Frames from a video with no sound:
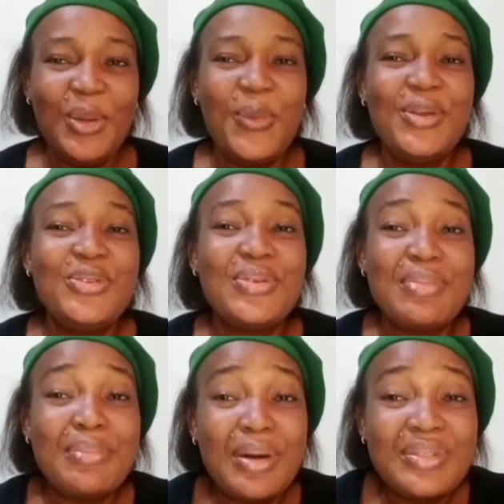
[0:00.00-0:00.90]
When you
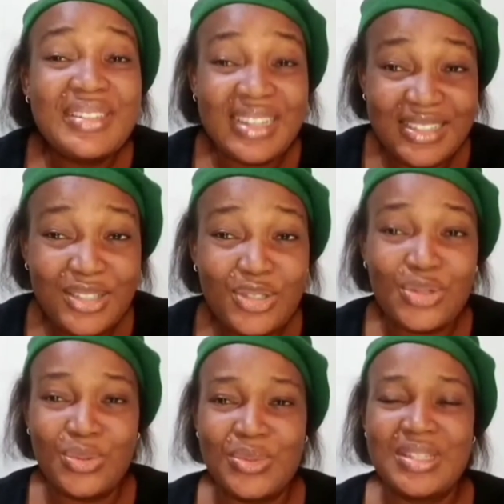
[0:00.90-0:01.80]
dream about dirty
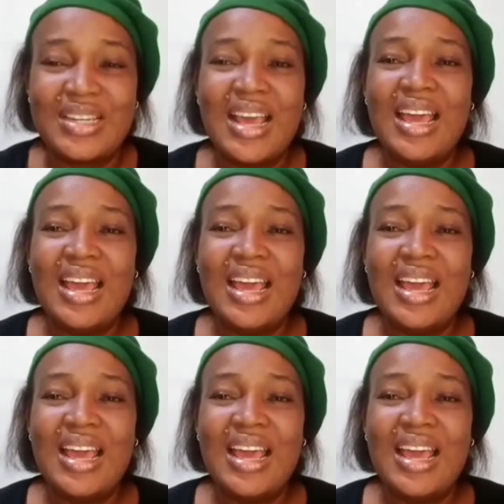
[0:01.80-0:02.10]
shoes,